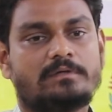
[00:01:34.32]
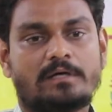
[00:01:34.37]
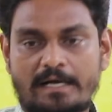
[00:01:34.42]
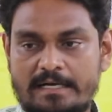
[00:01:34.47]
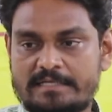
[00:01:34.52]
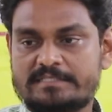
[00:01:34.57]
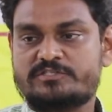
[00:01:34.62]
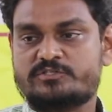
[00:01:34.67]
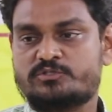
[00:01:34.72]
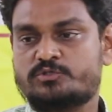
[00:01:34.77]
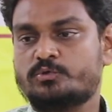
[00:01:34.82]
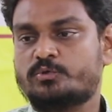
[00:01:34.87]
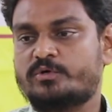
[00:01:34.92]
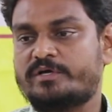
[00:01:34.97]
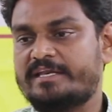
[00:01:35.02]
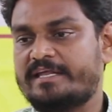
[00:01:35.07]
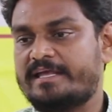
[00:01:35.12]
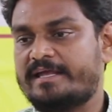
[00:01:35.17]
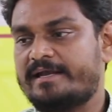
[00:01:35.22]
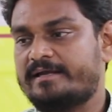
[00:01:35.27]
us to
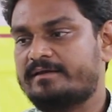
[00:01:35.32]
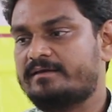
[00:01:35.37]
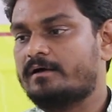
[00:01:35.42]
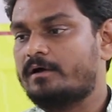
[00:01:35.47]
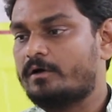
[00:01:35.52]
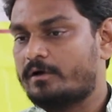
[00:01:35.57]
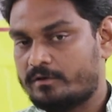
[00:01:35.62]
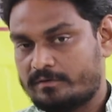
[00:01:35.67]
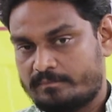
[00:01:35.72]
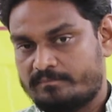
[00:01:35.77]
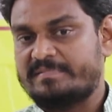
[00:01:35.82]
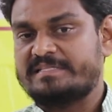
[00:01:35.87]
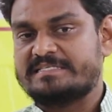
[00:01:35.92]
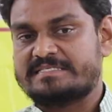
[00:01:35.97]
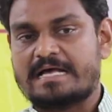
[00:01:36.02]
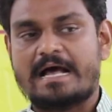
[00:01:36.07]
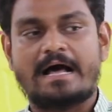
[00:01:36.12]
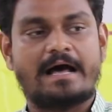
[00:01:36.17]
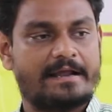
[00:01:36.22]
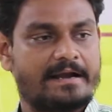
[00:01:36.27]
create
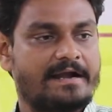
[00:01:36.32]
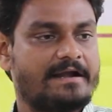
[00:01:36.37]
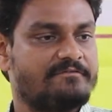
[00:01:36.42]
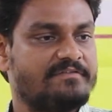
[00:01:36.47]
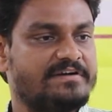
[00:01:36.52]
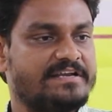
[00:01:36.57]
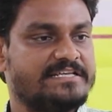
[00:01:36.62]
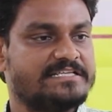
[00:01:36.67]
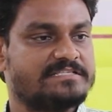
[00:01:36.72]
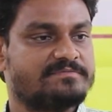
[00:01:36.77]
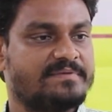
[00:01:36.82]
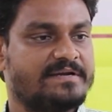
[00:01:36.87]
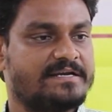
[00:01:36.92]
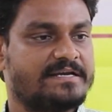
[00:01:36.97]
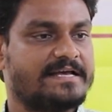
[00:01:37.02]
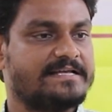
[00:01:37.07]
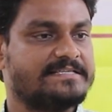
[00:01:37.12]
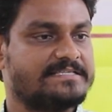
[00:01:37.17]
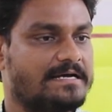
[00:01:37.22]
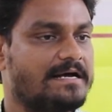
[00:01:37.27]
means our advertisement,
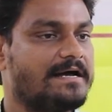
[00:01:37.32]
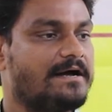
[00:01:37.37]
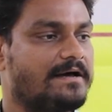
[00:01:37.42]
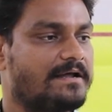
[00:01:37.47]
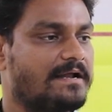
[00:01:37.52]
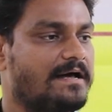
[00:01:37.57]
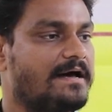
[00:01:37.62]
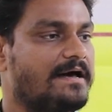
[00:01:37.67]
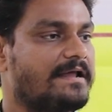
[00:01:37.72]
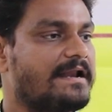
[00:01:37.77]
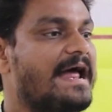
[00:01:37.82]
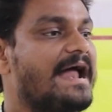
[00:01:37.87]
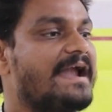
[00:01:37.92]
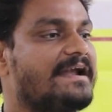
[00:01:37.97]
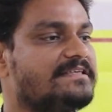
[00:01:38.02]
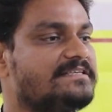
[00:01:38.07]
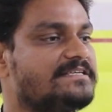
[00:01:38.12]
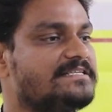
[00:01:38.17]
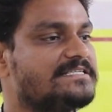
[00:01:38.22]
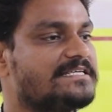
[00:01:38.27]
our
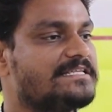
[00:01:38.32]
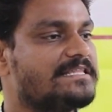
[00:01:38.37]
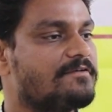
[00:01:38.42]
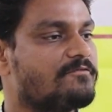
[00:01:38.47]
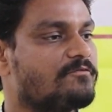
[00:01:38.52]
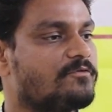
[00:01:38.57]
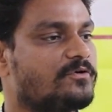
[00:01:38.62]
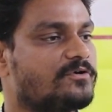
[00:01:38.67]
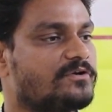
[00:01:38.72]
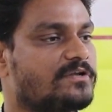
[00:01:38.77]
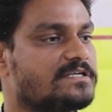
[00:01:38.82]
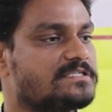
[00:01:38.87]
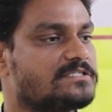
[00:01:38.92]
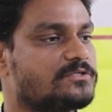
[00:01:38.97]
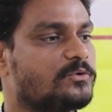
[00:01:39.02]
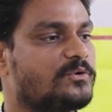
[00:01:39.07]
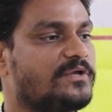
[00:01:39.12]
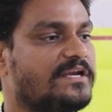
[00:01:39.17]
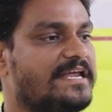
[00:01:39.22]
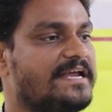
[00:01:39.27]
ad agency, they want us
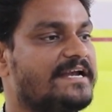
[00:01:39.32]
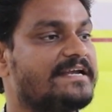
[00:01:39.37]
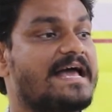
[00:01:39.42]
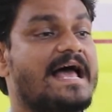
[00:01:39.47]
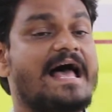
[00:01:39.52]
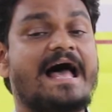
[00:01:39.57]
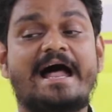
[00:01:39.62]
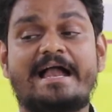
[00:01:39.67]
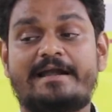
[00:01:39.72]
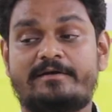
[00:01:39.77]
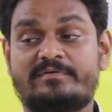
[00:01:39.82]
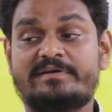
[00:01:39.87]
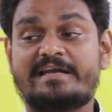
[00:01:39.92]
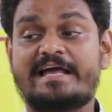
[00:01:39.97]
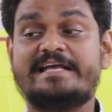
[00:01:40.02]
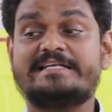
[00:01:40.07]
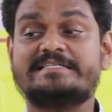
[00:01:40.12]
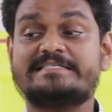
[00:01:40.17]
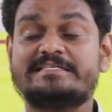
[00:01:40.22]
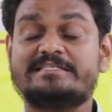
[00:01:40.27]
to create
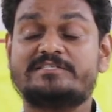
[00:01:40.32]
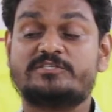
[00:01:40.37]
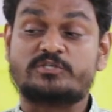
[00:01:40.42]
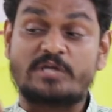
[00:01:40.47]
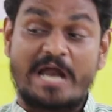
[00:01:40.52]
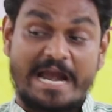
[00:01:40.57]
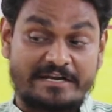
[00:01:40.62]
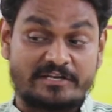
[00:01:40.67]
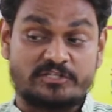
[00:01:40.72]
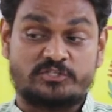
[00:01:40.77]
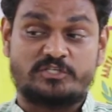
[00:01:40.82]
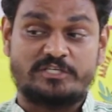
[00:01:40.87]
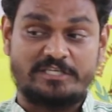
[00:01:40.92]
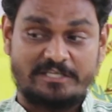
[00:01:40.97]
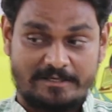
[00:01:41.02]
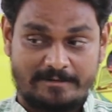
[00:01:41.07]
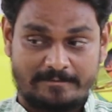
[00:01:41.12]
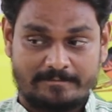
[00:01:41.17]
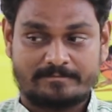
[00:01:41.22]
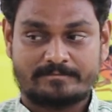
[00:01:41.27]
advertising
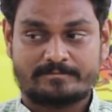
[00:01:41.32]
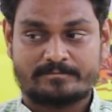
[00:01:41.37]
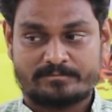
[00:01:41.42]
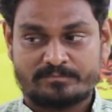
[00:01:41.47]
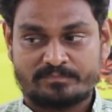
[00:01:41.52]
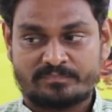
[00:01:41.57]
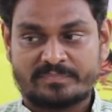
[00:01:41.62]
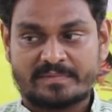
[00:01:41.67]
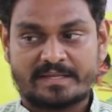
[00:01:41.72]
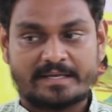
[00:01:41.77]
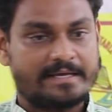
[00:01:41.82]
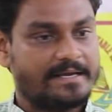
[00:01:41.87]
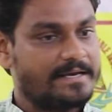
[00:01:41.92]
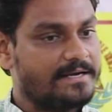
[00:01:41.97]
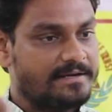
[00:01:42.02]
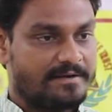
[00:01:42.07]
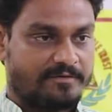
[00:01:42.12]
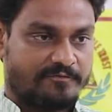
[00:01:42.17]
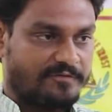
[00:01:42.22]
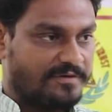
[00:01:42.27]
strategy
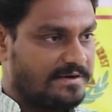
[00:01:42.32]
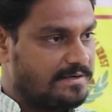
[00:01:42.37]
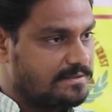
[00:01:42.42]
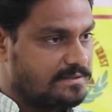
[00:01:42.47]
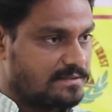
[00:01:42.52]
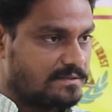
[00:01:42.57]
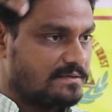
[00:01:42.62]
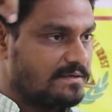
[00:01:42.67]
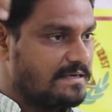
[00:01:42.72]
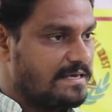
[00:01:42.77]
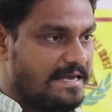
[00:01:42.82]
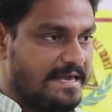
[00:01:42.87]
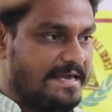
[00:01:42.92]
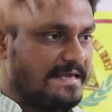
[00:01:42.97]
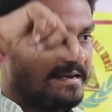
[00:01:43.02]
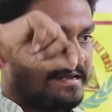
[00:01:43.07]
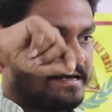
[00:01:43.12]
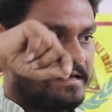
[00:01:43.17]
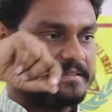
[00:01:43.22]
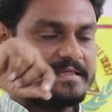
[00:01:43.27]
in different
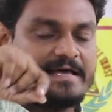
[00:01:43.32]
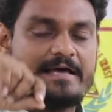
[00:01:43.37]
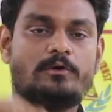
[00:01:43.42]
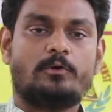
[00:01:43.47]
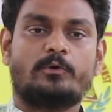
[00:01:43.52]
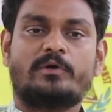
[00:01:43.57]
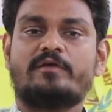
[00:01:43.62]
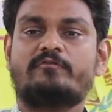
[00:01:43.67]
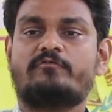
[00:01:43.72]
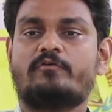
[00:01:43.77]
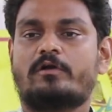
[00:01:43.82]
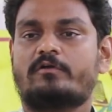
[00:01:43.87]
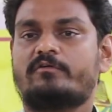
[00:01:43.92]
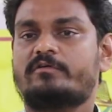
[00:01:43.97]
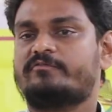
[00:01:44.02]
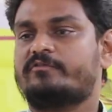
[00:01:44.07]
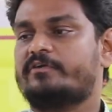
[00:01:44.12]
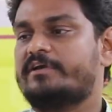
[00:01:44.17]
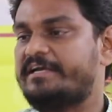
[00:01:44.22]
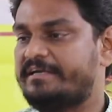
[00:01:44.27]
area. They are looking forward
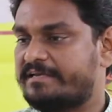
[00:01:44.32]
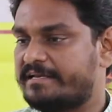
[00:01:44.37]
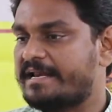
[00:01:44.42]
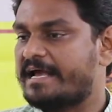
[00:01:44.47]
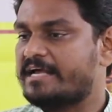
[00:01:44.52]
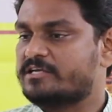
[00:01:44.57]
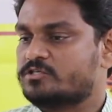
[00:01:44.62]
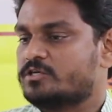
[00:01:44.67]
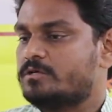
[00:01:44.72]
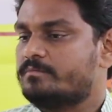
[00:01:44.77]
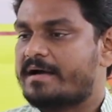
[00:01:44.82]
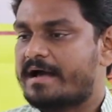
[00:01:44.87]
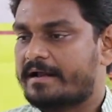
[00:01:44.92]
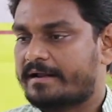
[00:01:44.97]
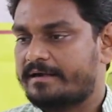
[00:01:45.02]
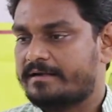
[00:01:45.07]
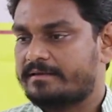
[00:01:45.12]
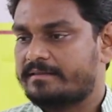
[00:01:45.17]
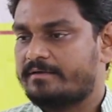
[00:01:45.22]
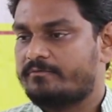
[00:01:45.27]
for international
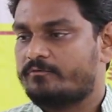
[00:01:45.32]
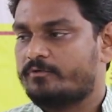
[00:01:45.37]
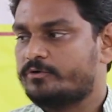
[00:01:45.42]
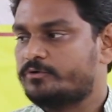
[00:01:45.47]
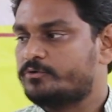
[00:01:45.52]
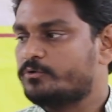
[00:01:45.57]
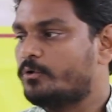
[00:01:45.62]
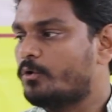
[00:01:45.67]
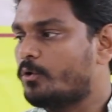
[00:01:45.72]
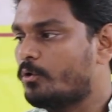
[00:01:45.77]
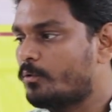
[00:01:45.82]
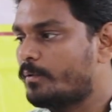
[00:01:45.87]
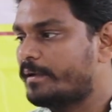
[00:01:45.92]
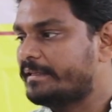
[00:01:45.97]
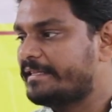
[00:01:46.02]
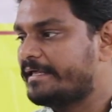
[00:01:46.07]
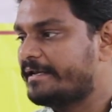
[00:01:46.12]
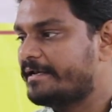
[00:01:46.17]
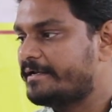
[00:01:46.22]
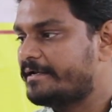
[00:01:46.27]
market, they want to go over
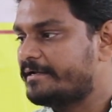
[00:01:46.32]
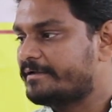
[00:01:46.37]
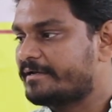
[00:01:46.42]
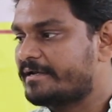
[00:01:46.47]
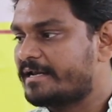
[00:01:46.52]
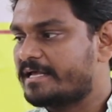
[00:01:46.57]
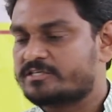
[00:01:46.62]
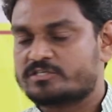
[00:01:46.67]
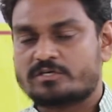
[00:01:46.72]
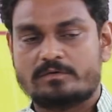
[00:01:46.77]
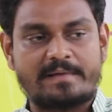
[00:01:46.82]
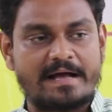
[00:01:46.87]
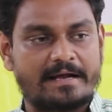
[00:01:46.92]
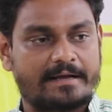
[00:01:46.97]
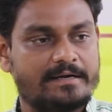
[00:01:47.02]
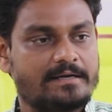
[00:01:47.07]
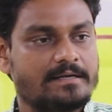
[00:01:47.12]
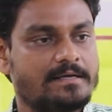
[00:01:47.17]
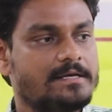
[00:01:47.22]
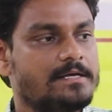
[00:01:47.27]
there in international
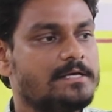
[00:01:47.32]
market.